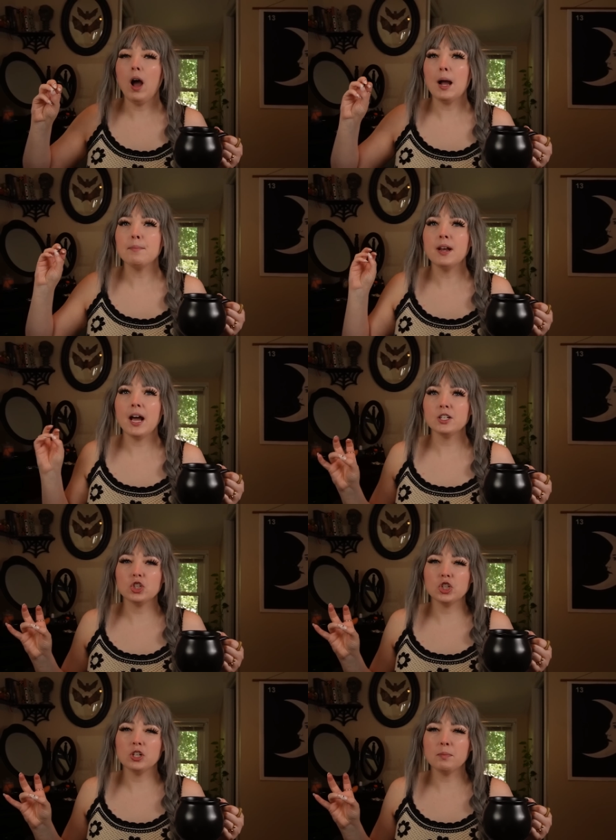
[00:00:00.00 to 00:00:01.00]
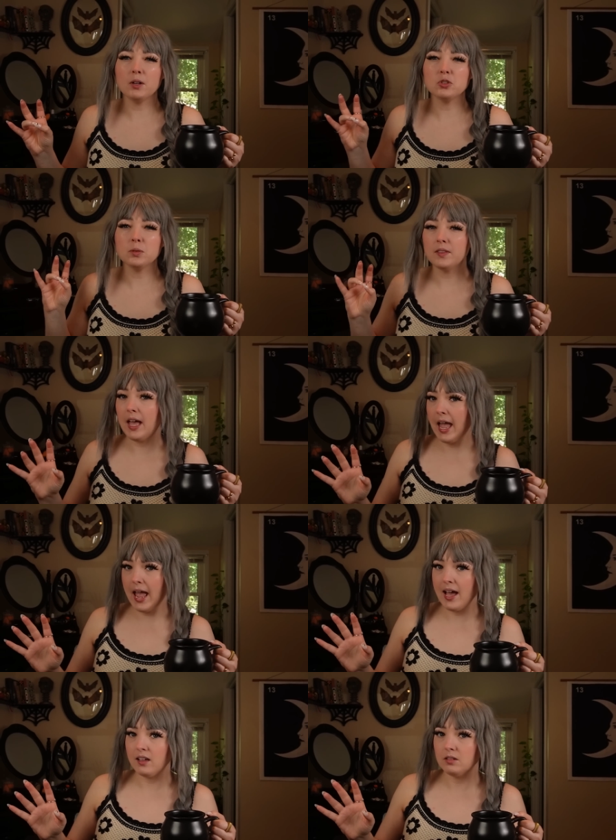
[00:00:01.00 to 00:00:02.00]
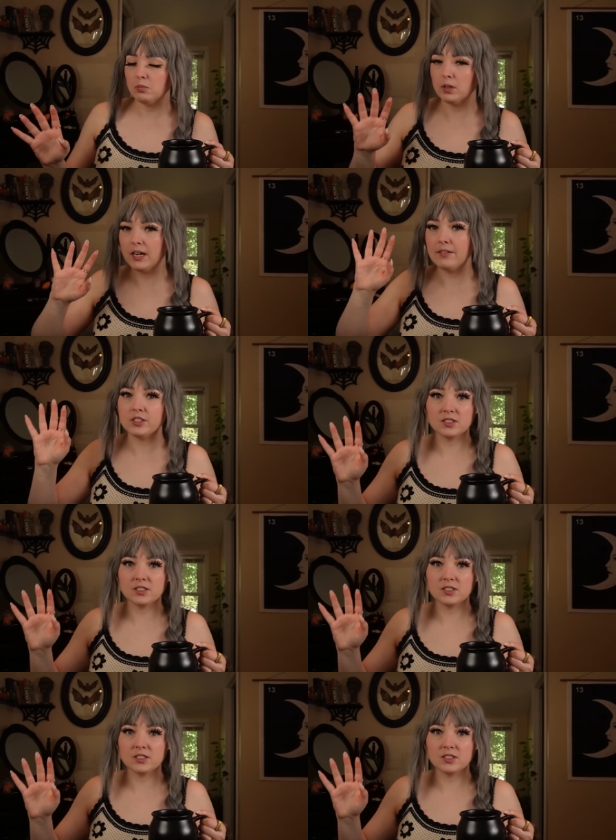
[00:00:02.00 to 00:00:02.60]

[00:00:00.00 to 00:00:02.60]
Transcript: I'm not sure about doing the hat. We're gonna have to